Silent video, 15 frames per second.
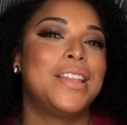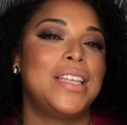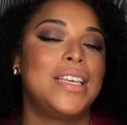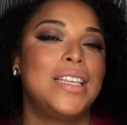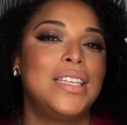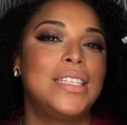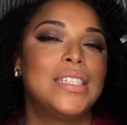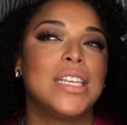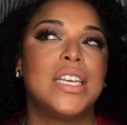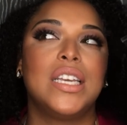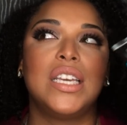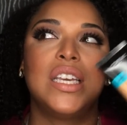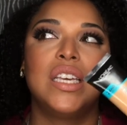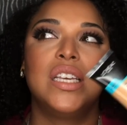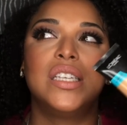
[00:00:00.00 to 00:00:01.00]
This
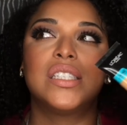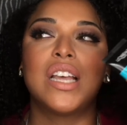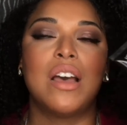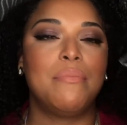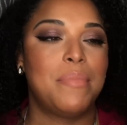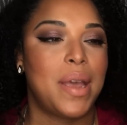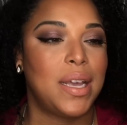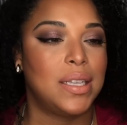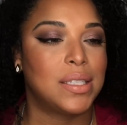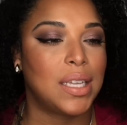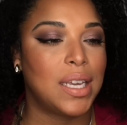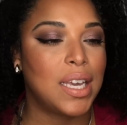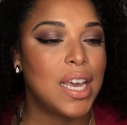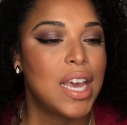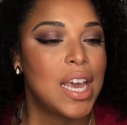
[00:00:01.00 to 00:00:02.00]
is
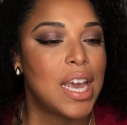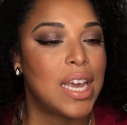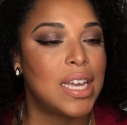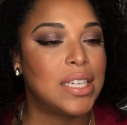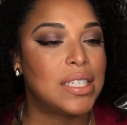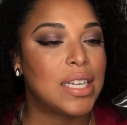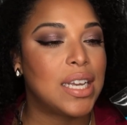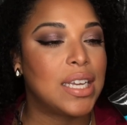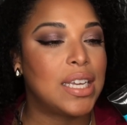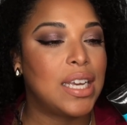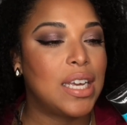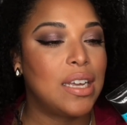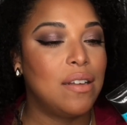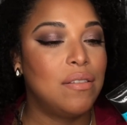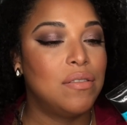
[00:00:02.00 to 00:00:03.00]
amazing. It
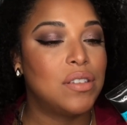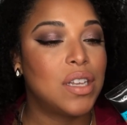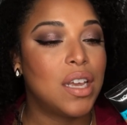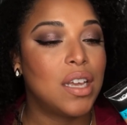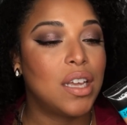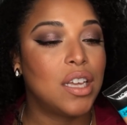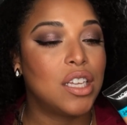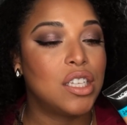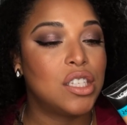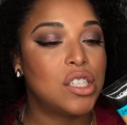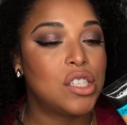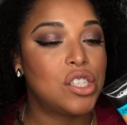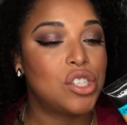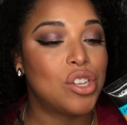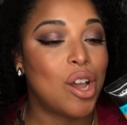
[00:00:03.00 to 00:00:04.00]
gives
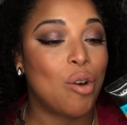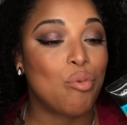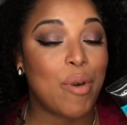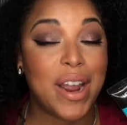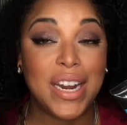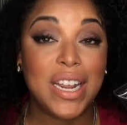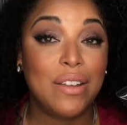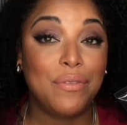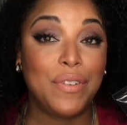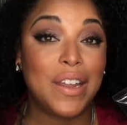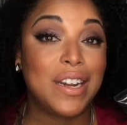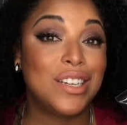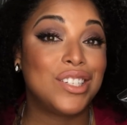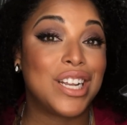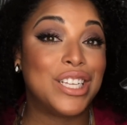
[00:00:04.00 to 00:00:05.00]
a radiant
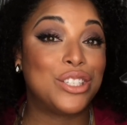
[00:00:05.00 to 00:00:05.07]
finish.